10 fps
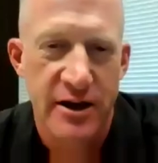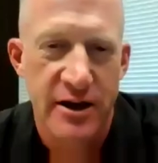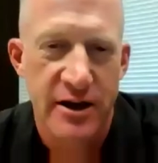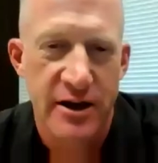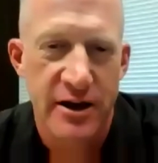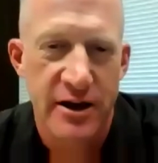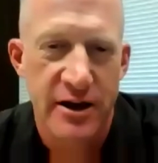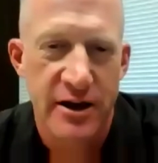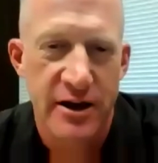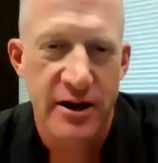a
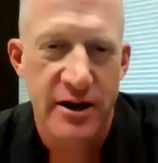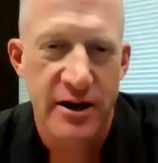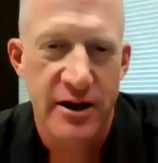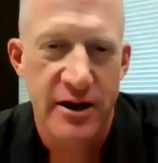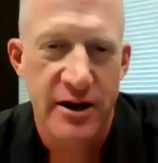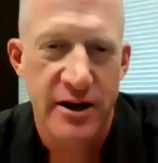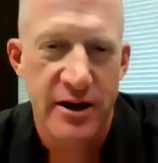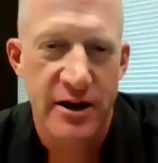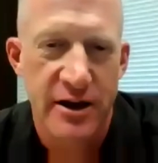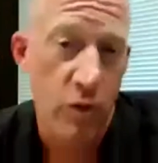form of
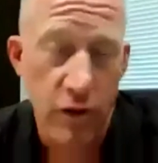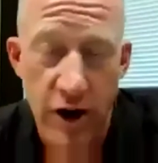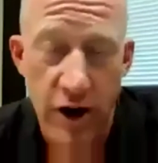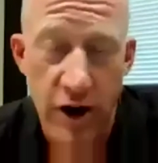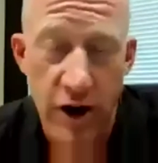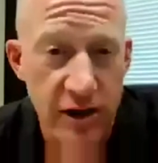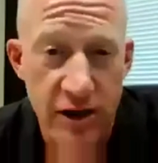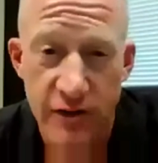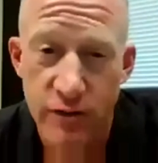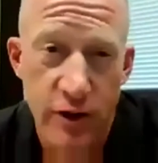government for the poor,
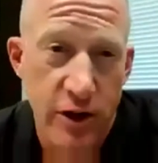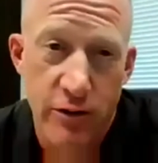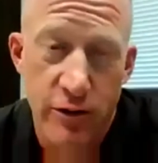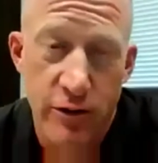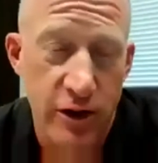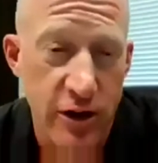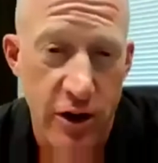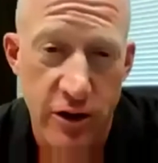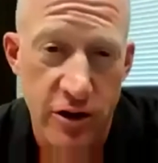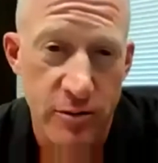because
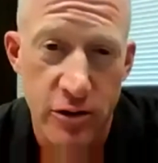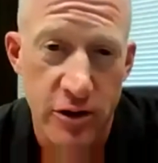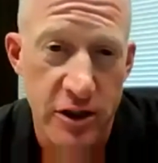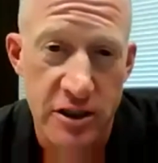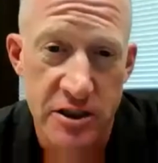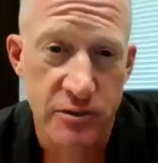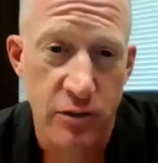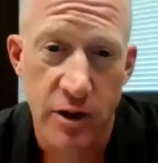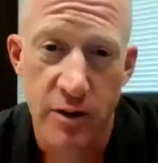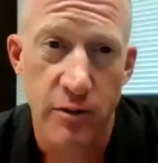where I live, we
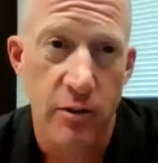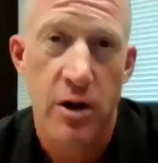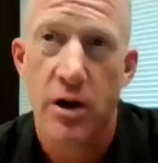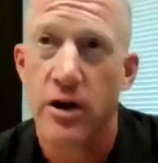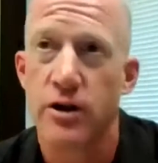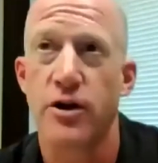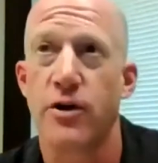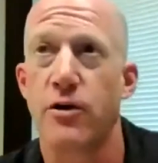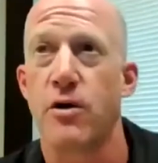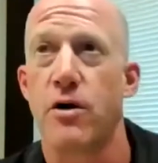don't really call the police
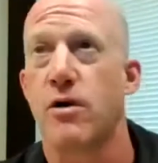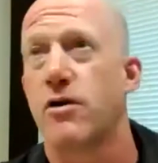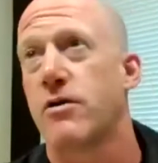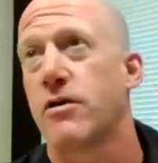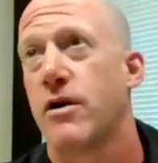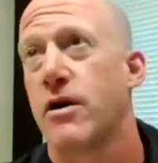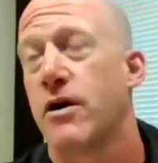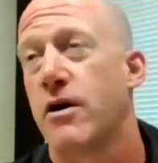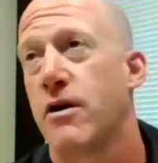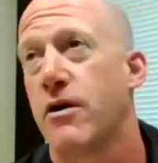when
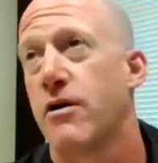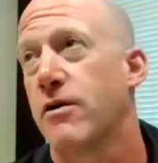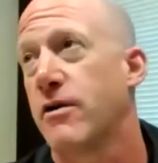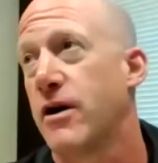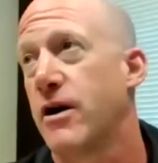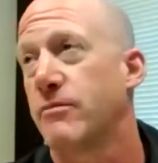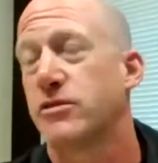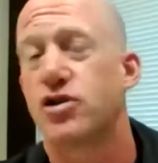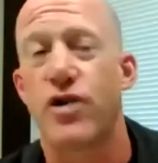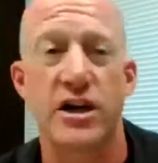our
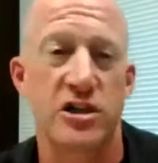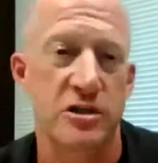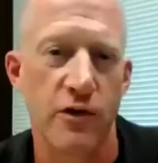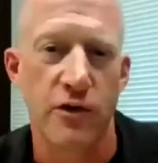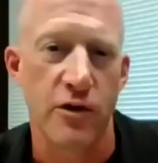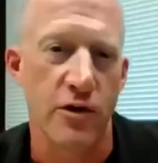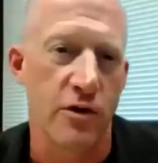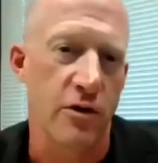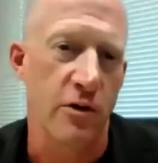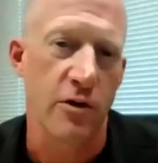trash has been
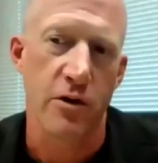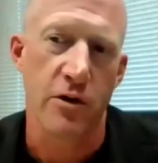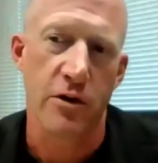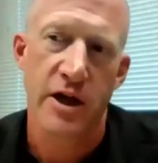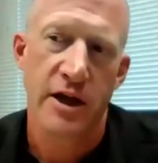dumped over